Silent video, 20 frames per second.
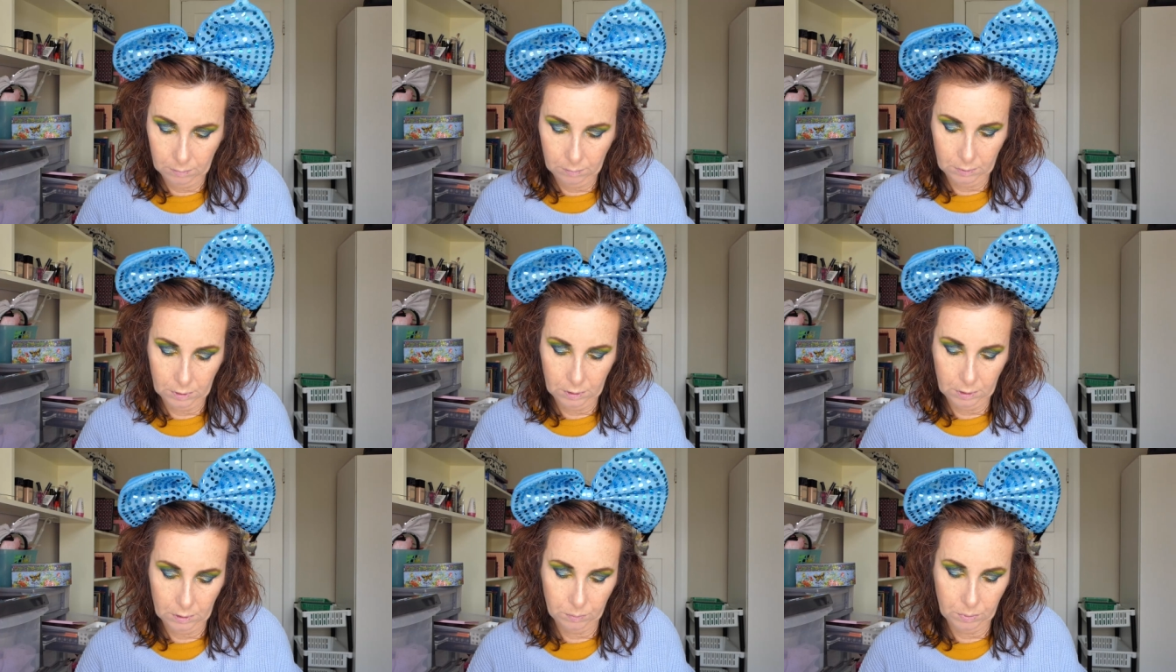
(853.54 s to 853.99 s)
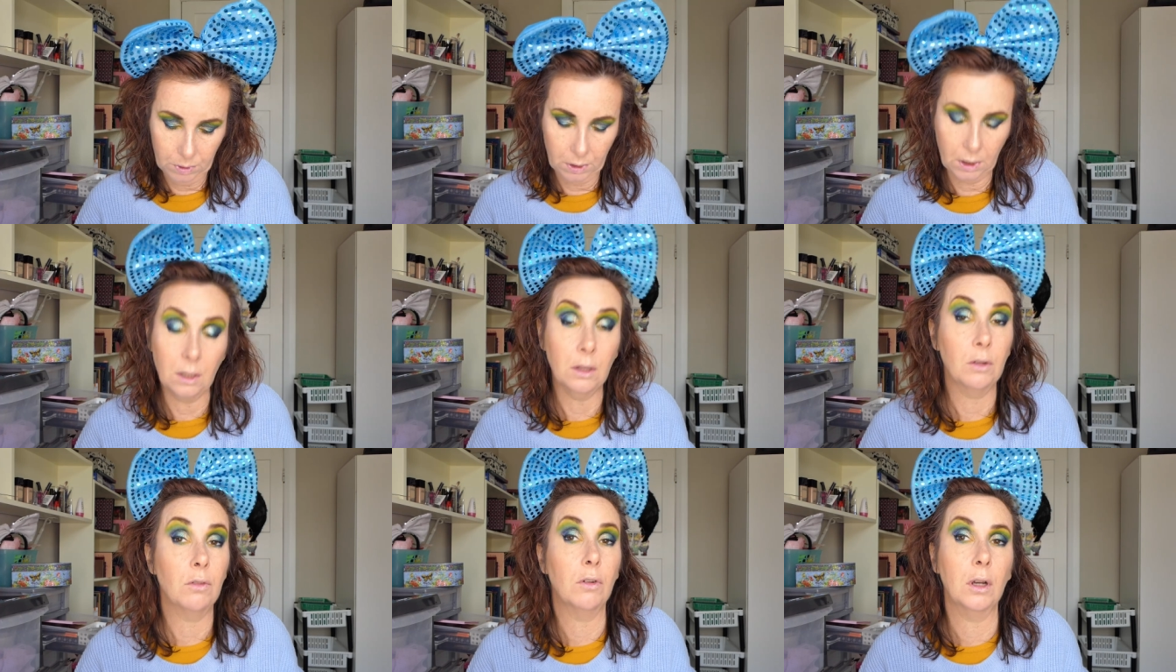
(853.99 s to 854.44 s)
I just put
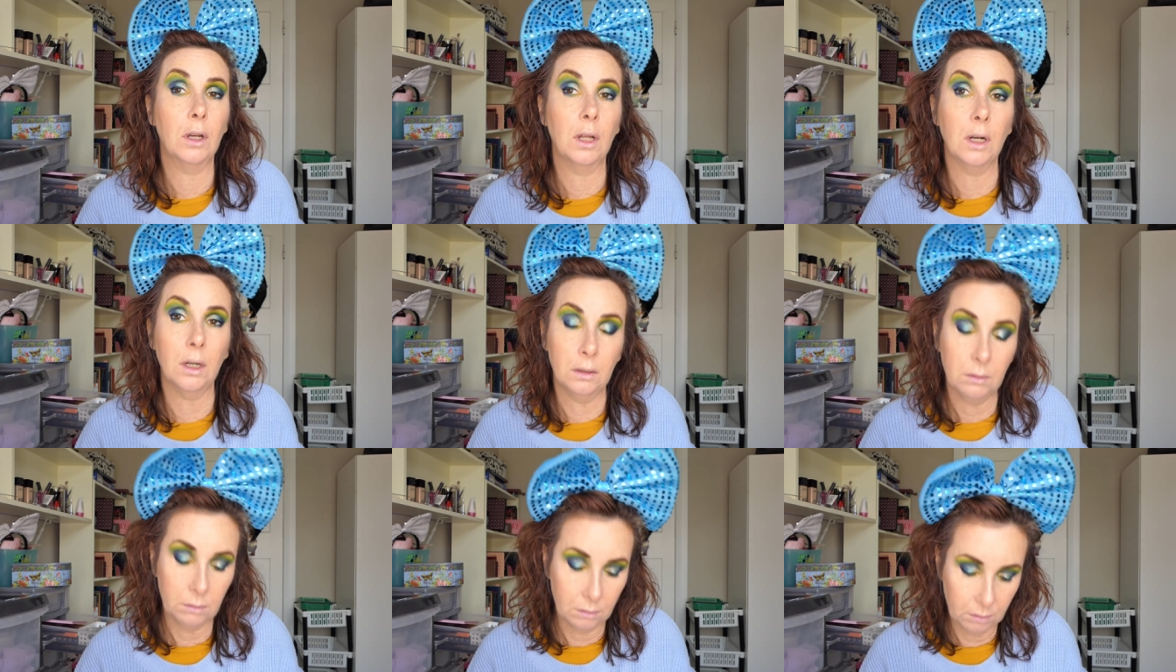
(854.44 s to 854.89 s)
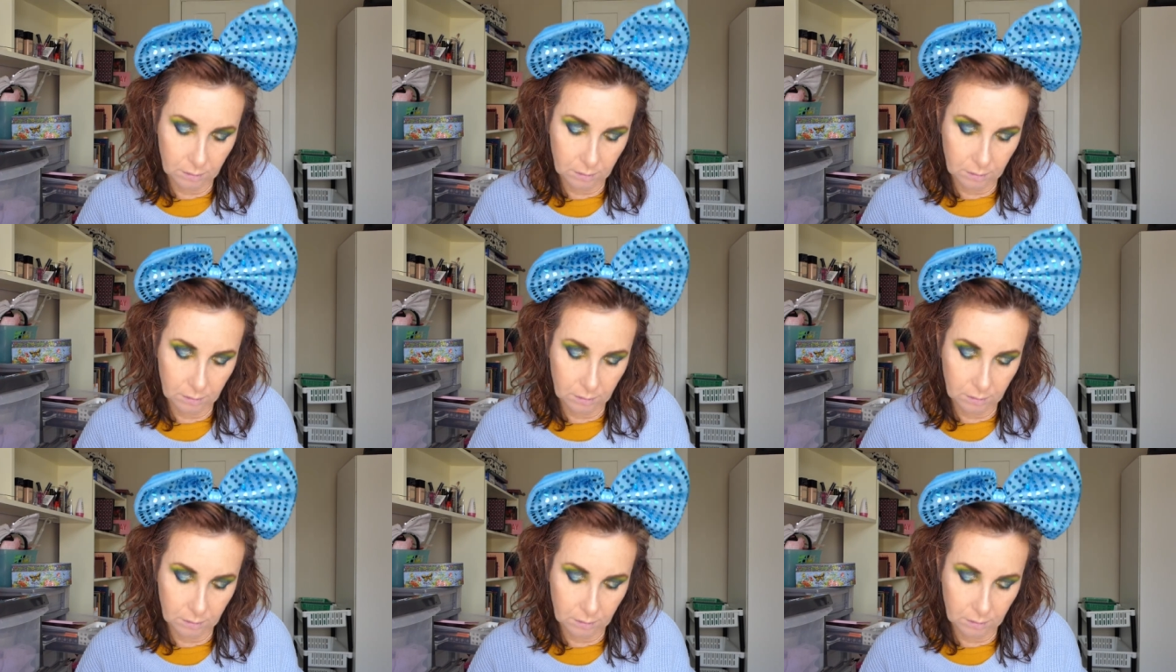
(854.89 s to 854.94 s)
that in the wrong colour.